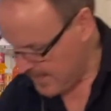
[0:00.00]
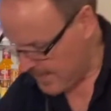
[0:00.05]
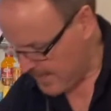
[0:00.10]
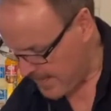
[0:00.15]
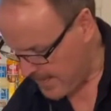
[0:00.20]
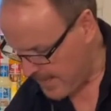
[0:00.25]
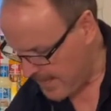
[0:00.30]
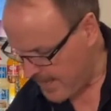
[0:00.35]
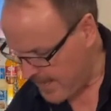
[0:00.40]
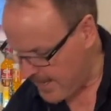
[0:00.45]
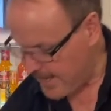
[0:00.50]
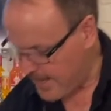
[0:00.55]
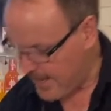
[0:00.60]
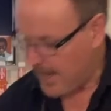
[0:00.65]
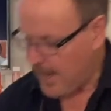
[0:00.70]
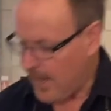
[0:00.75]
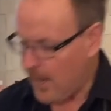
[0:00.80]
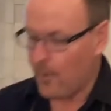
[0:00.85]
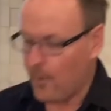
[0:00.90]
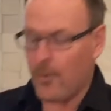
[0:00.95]
And
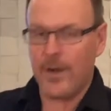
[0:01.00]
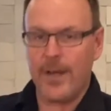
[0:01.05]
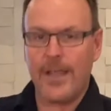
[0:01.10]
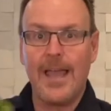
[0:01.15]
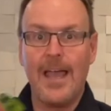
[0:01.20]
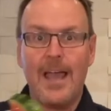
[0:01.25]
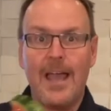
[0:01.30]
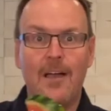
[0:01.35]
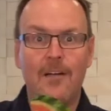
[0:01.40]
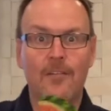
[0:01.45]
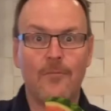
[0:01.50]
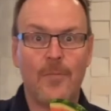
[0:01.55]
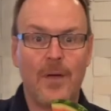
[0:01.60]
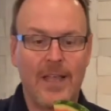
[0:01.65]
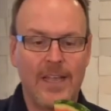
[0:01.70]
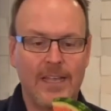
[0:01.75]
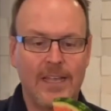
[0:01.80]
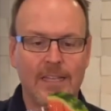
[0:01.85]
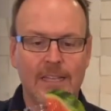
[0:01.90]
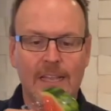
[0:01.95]
I already have
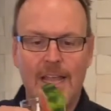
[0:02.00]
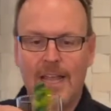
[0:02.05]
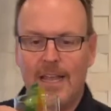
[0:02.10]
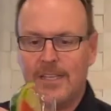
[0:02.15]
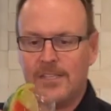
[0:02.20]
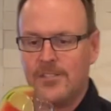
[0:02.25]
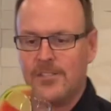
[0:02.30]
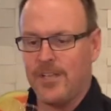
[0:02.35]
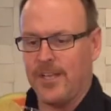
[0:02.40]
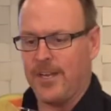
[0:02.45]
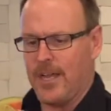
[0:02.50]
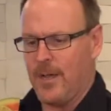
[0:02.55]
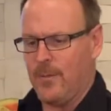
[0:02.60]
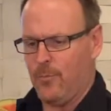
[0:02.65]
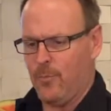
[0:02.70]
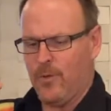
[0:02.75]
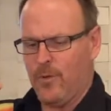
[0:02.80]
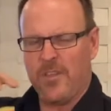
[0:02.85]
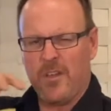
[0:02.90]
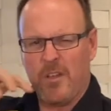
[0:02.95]
my glass set up
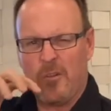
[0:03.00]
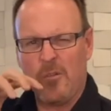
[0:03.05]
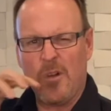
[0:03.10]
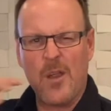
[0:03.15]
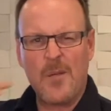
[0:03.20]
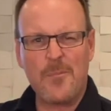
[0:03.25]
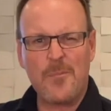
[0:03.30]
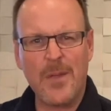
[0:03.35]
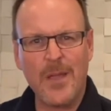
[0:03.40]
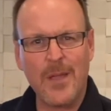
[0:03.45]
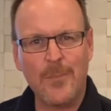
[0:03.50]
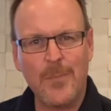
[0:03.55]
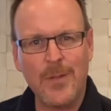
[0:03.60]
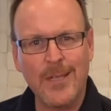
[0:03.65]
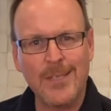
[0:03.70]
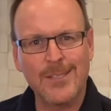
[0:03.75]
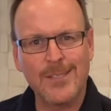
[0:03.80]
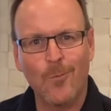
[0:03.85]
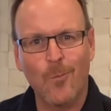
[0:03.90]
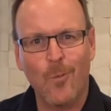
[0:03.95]
with a great big
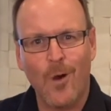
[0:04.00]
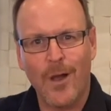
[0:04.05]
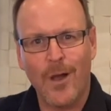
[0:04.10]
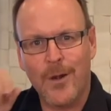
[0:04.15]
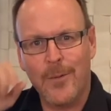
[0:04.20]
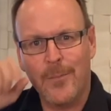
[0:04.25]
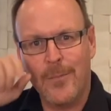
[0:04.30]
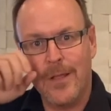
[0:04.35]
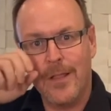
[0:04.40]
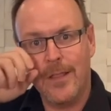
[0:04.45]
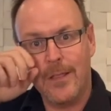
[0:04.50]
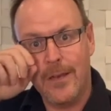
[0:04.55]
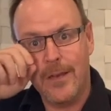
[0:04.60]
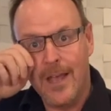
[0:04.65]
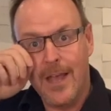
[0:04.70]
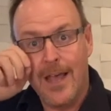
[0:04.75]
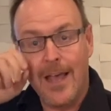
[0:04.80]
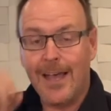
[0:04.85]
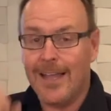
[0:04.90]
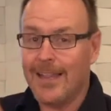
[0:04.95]
piece of watermelon.
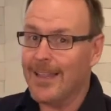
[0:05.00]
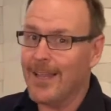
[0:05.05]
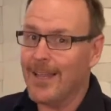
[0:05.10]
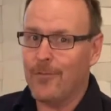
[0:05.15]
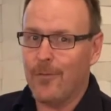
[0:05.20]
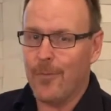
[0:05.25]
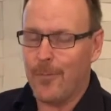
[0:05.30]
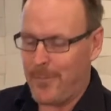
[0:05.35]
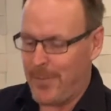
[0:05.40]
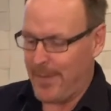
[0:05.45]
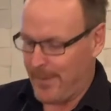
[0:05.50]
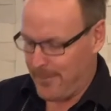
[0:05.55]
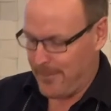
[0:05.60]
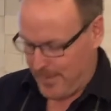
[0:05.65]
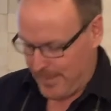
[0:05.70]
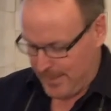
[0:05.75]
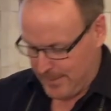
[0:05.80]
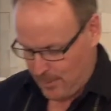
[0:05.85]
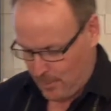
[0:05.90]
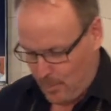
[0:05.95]
I love a big
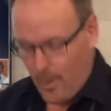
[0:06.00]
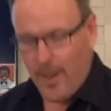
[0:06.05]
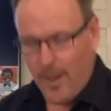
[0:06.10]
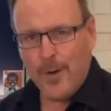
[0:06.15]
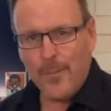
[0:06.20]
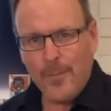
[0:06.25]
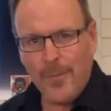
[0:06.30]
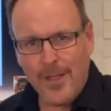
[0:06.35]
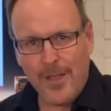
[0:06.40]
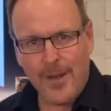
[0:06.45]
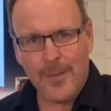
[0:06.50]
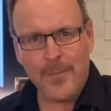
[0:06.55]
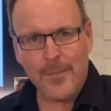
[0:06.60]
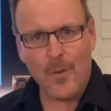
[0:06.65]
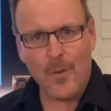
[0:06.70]
piece of watermelon on my